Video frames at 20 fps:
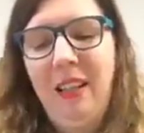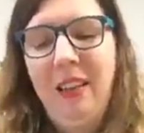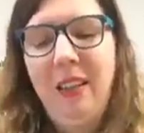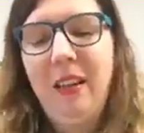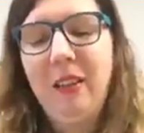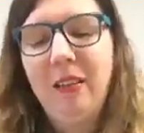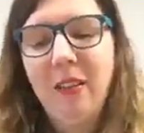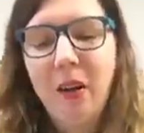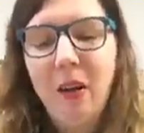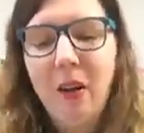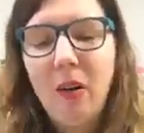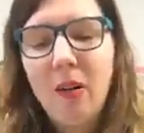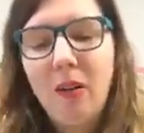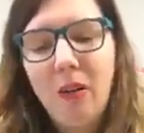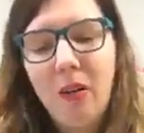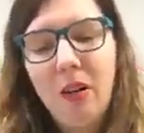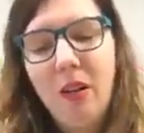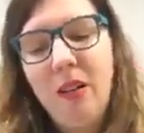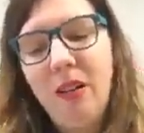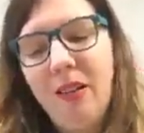There's a
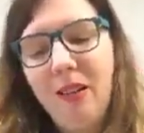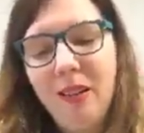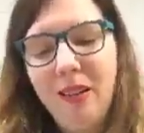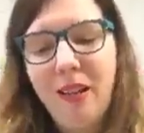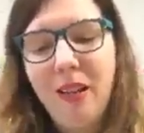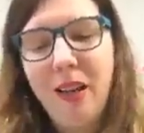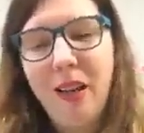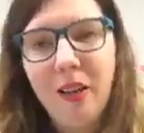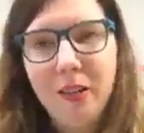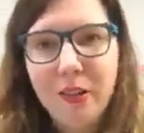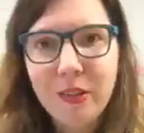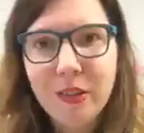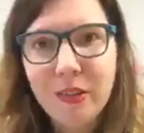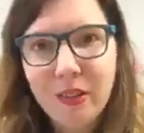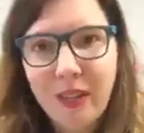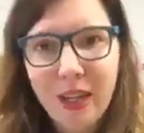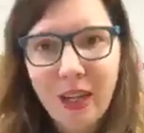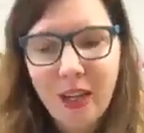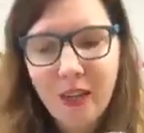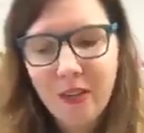whole
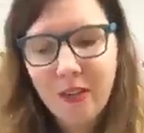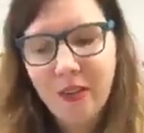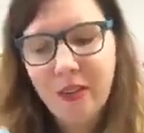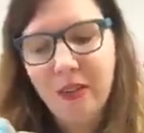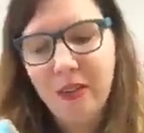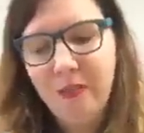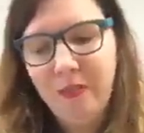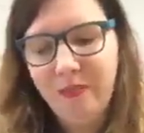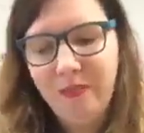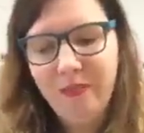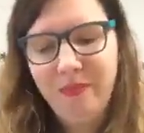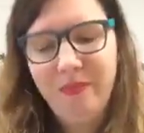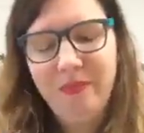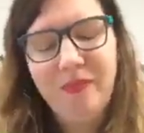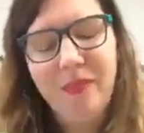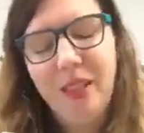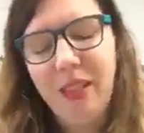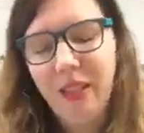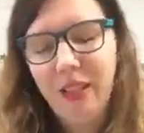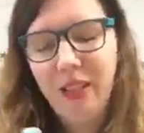underground
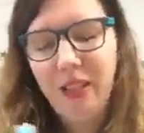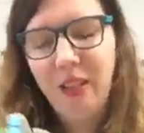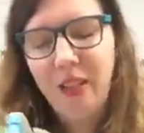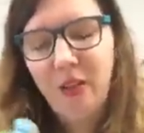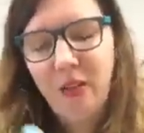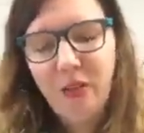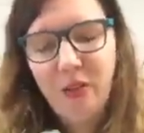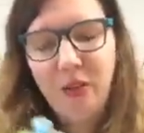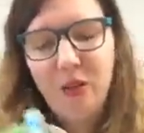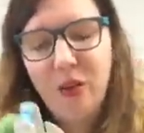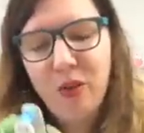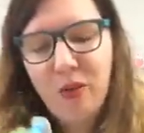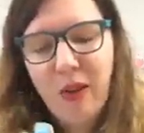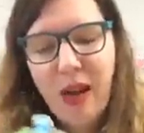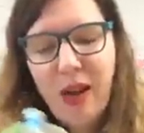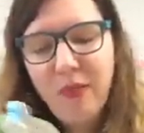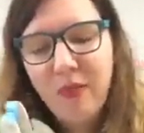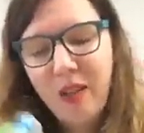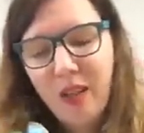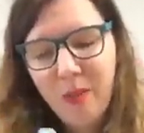
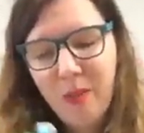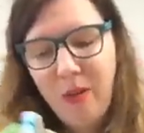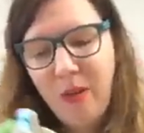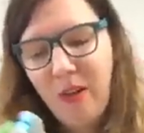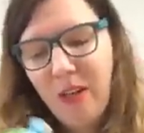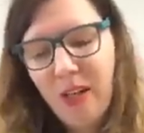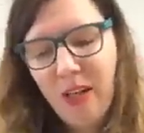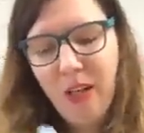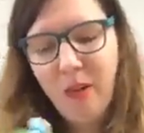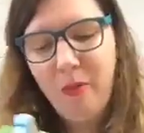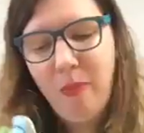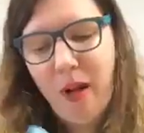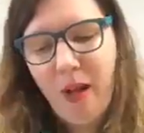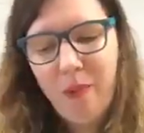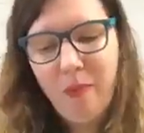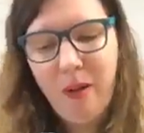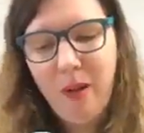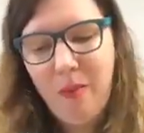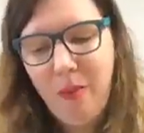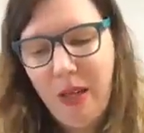craft community of
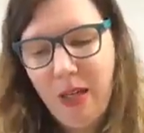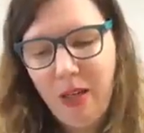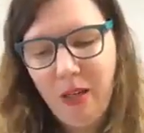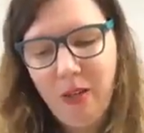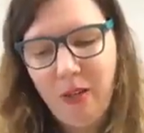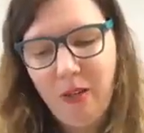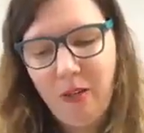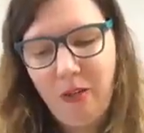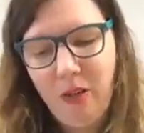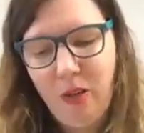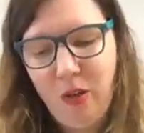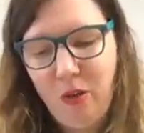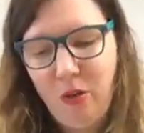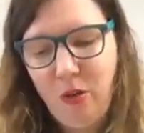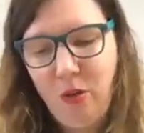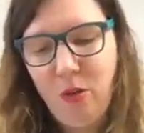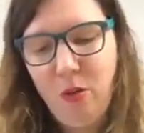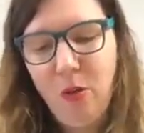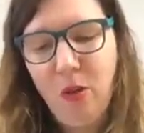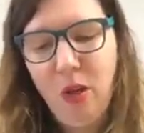pom-pom makers
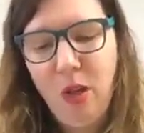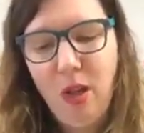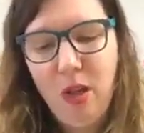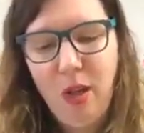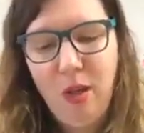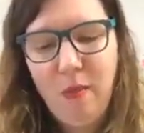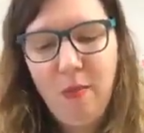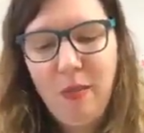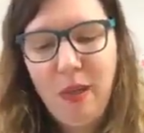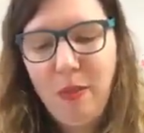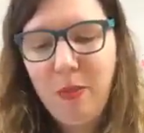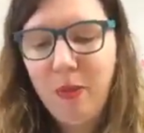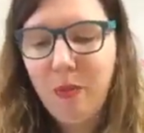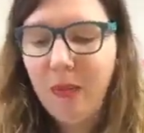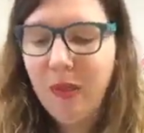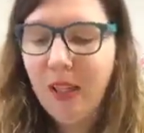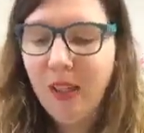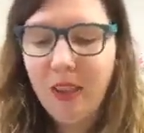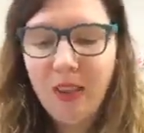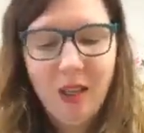who people
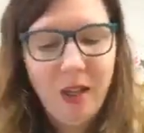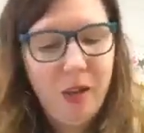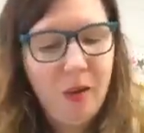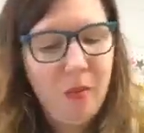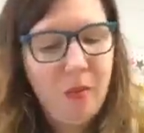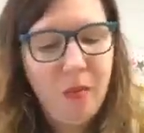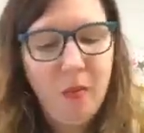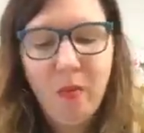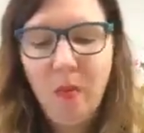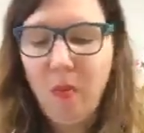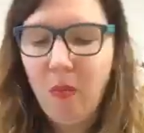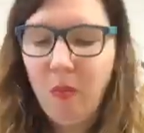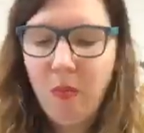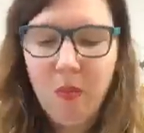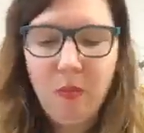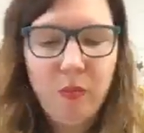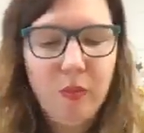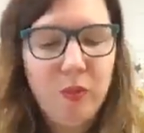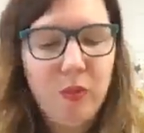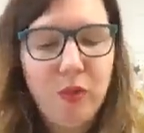make them
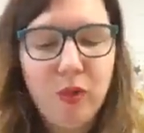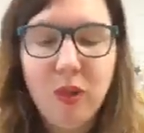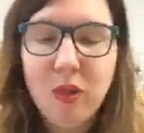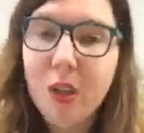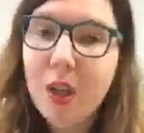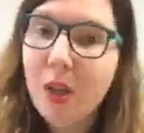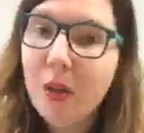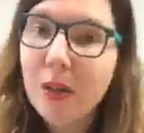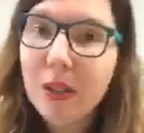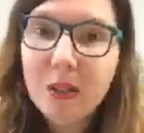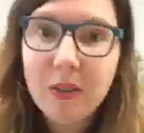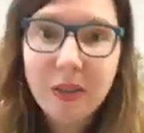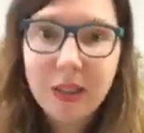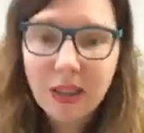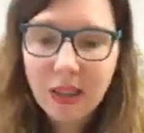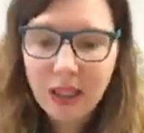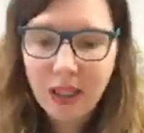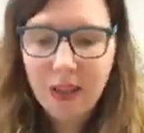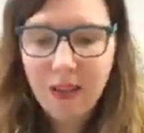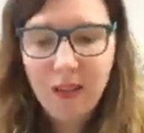so
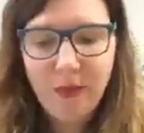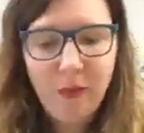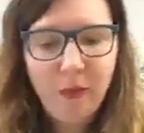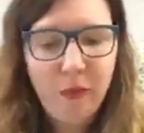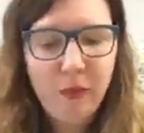intricate.